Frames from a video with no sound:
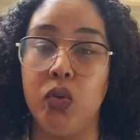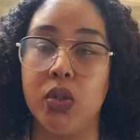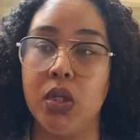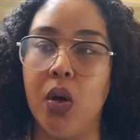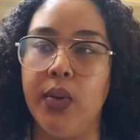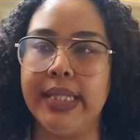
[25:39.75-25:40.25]

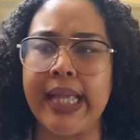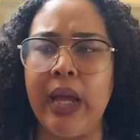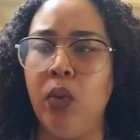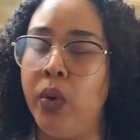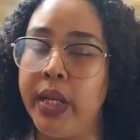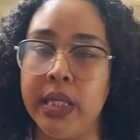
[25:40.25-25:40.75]
So it's
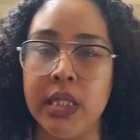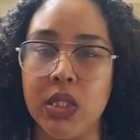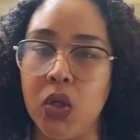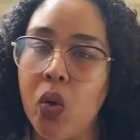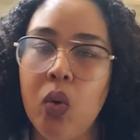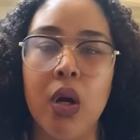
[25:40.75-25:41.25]
like, what does
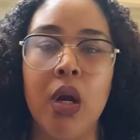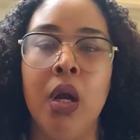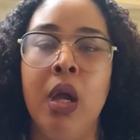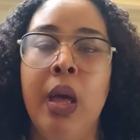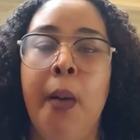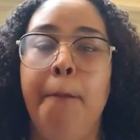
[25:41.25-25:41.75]
your
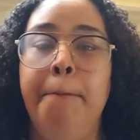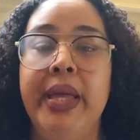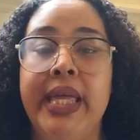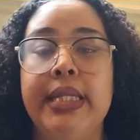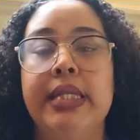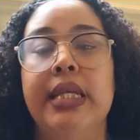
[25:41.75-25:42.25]

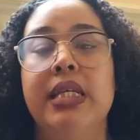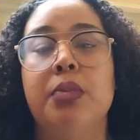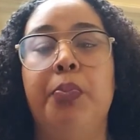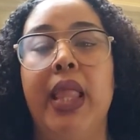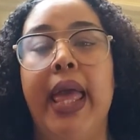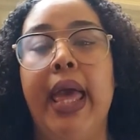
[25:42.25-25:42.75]
business
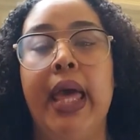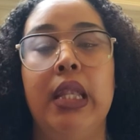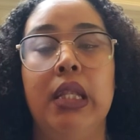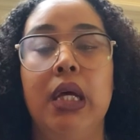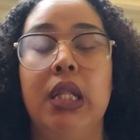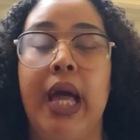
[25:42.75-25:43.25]
plan
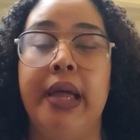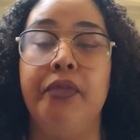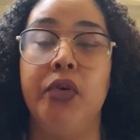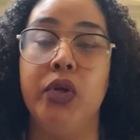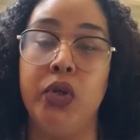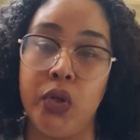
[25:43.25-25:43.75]
look like
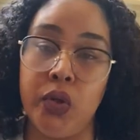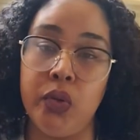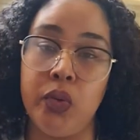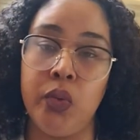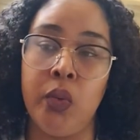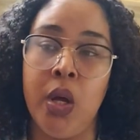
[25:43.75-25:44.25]
for
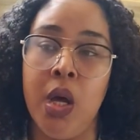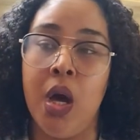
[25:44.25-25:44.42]
you?